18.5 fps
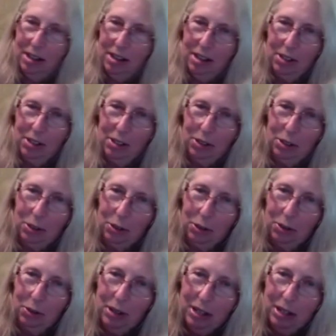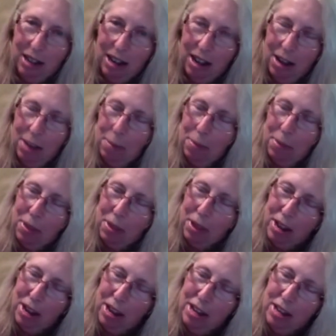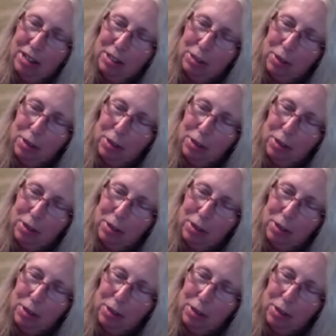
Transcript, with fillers: Screw it up the end so